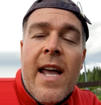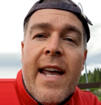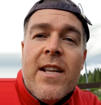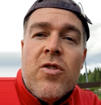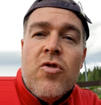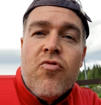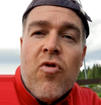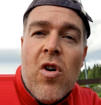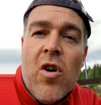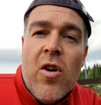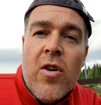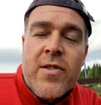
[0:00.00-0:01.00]
it
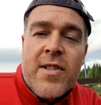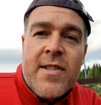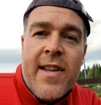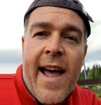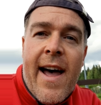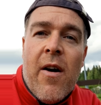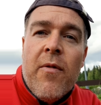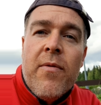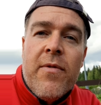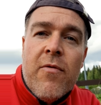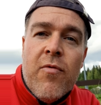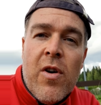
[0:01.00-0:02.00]
draws
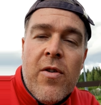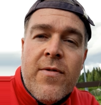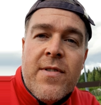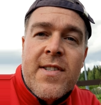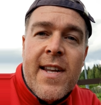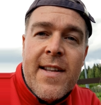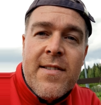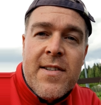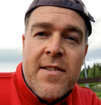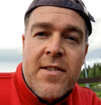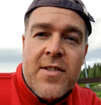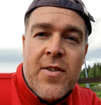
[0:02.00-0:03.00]
down the roots
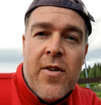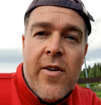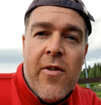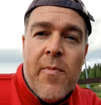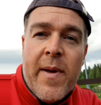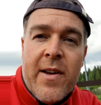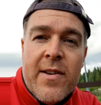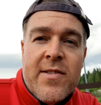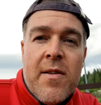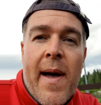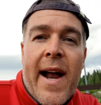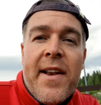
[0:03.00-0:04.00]
into the soil because
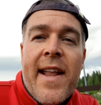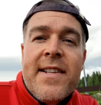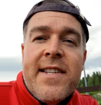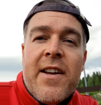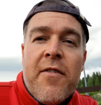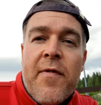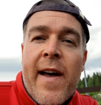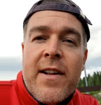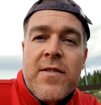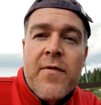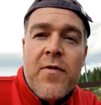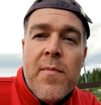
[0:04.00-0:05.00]
the magnetic
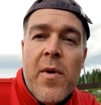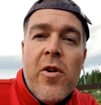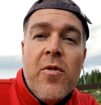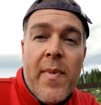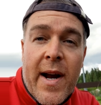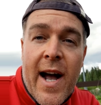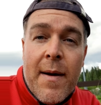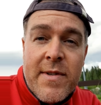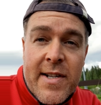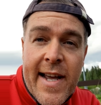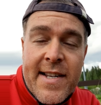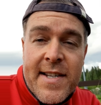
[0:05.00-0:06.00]
effect of the moon
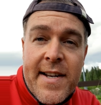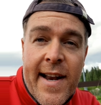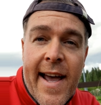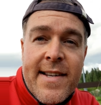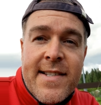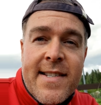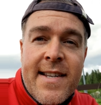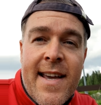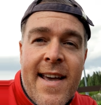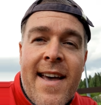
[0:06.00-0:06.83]
becomes less and less.